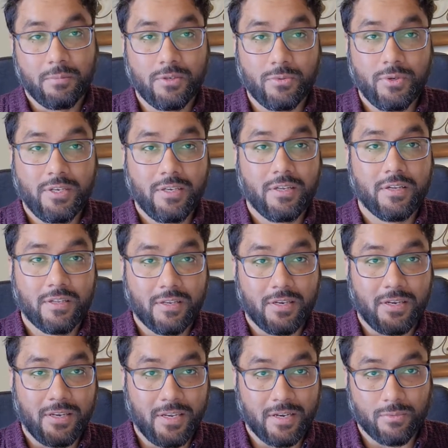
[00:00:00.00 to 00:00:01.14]
in between
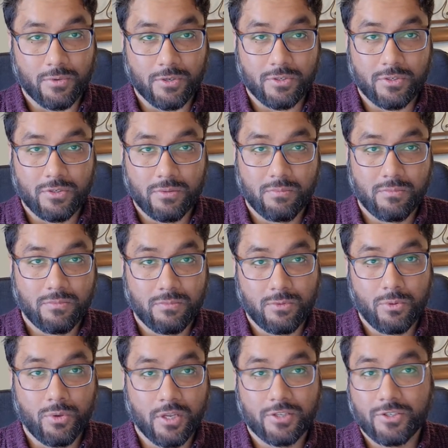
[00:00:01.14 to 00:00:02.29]
networks,
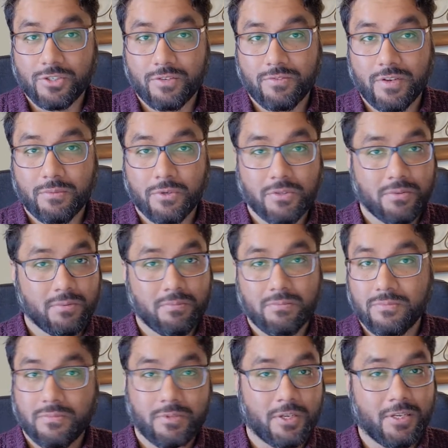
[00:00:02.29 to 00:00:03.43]
two clusters of networks,
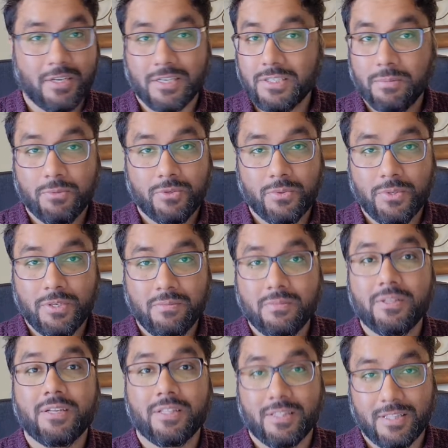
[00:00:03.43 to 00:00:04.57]
the connection in between,
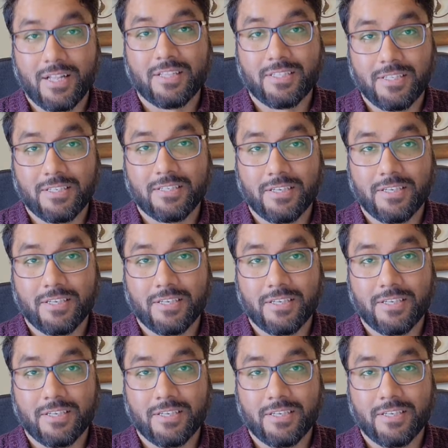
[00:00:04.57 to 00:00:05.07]
that's the